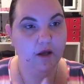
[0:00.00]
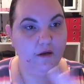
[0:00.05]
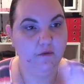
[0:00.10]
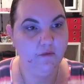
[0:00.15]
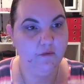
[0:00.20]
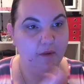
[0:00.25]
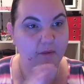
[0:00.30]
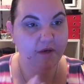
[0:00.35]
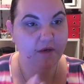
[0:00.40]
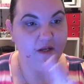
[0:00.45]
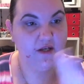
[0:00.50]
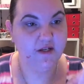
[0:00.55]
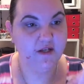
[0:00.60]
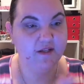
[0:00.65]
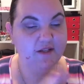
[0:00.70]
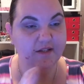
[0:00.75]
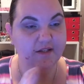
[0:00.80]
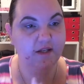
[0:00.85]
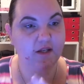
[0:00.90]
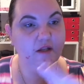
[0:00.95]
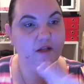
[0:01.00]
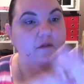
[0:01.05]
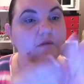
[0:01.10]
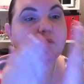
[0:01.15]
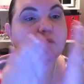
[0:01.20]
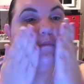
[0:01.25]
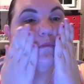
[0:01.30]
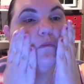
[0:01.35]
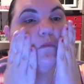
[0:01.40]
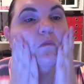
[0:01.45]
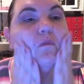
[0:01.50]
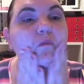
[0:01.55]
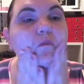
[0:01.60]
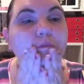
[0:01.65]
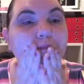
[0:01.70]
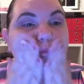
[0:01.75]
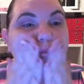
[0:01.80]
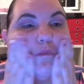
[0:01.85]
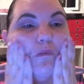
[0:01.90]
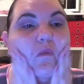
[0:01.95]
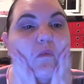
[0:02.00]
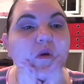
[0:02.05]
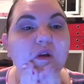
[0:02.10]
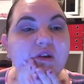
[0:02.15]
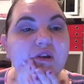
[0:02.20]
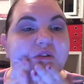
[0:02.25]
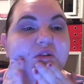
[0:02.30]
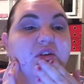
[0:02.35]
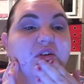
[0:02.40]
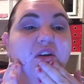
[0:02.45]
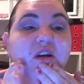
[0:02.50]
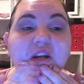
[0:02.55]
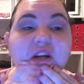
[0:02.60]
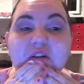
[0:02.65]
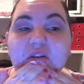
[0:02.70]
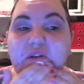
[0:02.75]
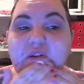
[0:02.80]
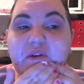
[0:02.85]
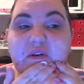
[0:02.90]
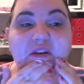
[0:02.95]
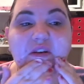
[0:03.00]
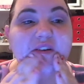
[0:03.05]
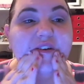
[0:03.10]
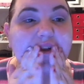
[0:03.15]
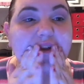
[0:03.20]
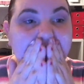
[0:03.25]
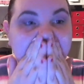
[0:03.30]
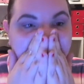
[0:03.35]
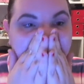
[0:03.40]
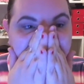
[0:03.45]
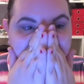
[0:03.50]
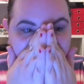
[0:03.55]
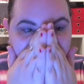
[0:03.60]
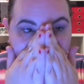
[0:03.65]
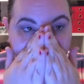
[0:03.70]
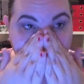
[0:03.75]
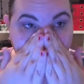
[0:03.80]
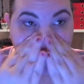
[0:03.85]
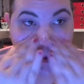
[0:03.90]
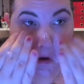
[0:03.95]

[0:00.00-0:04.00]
and rub it into your skin and you're going to look ridiculous.